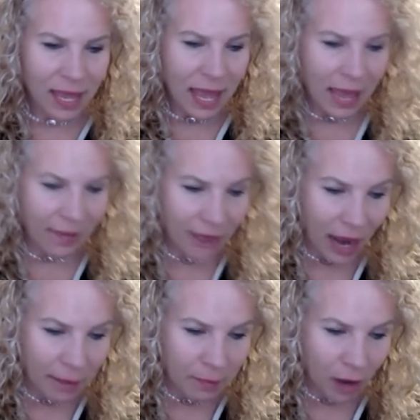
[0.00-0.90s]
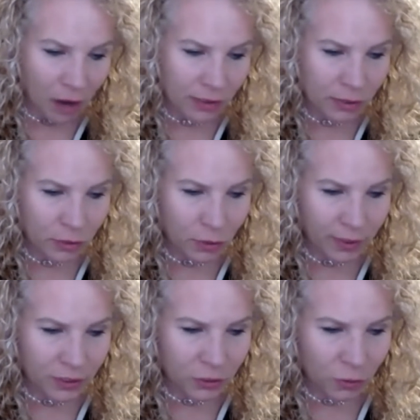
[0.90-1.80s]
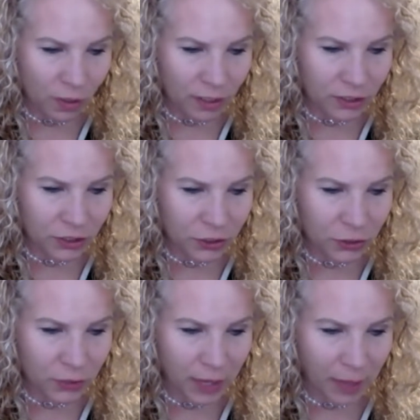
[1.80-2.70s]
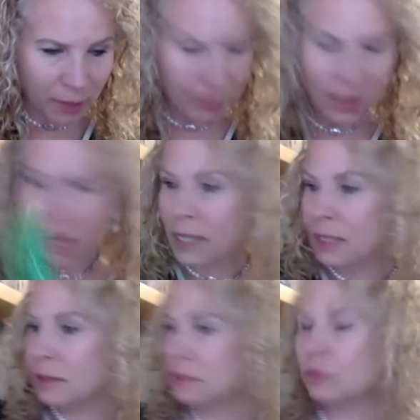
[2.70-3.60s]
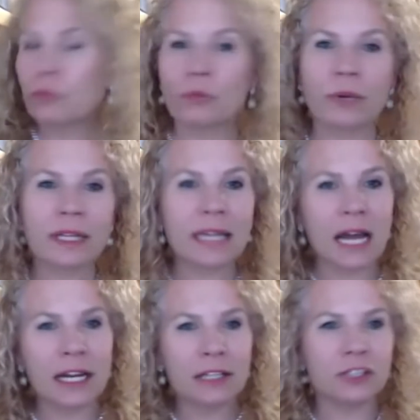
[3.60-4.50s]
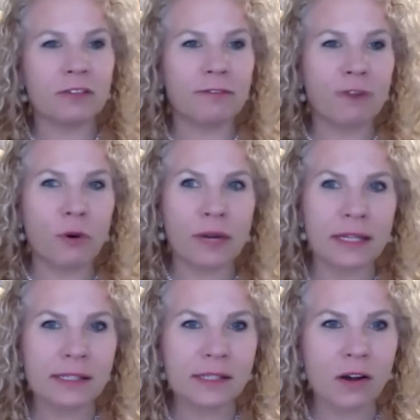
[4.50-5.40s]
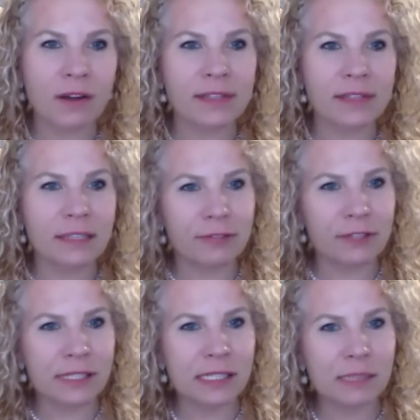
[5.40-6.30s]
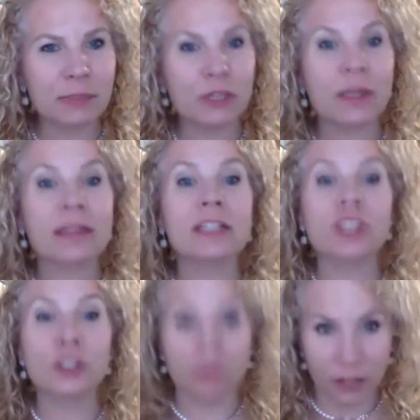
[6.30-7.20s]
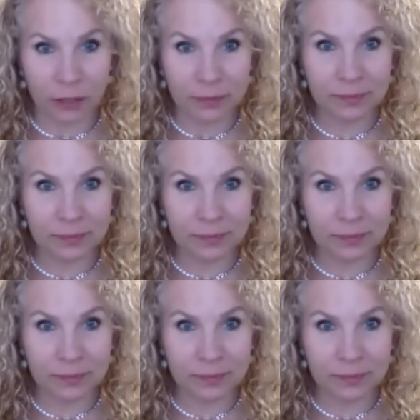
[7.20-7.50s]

And I'm also going to want to um, really kind of focus on the differences between the two of you